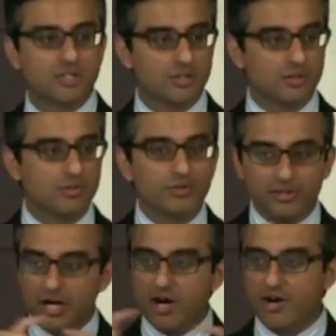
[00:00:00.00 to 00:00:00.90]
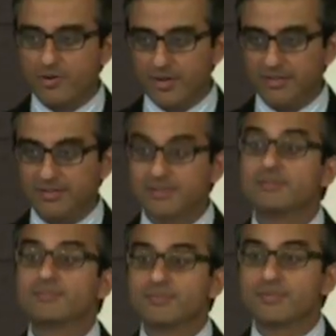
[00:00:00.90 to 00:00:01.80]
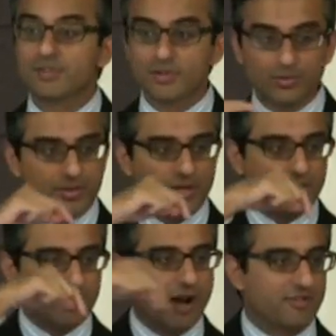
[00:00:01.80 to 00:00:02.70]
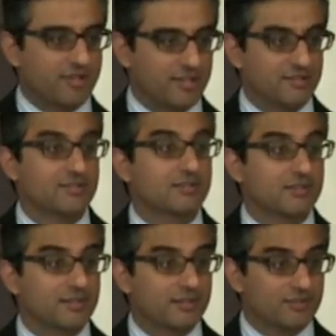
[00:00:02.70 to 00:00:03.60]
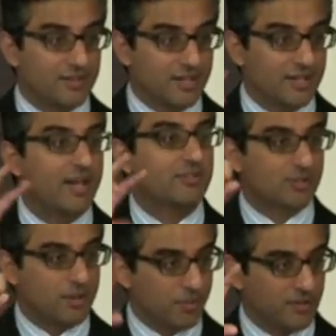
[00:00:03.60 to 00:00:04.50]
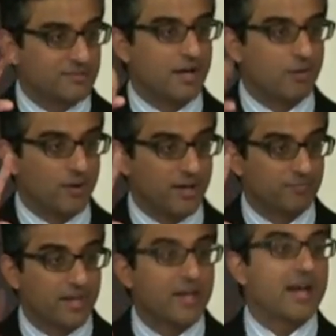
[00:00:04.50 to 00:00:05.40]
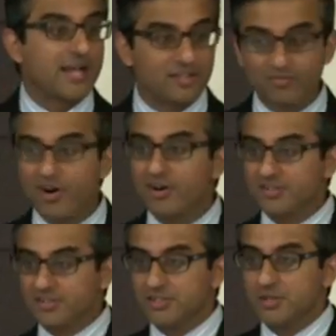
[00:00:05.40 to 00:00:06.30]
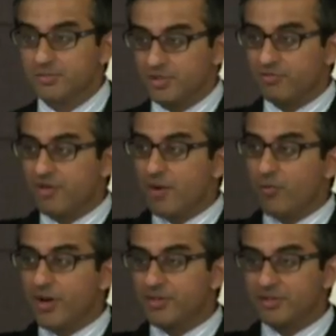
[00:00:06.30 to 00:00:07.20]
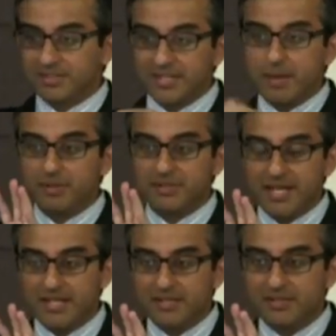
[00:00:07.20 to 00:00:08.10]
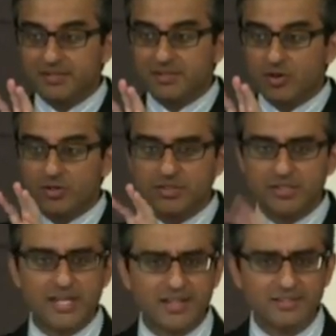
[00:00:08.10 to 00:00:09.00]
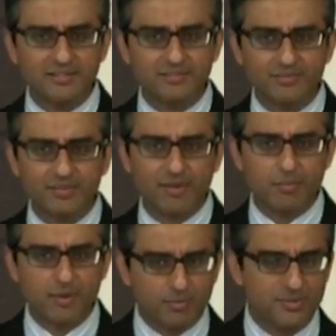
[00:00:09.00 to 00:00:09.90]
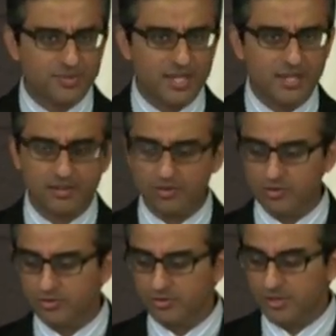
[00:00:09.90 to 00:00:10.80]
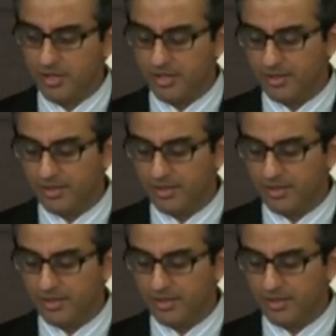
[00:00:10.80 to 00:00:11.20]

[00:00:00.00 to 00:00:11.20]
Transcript: to the arteries through their coverings, right? And so they pulse that way. And as far as in terms of whether it's simultaneous or together, if I'm not mistaken, although uh,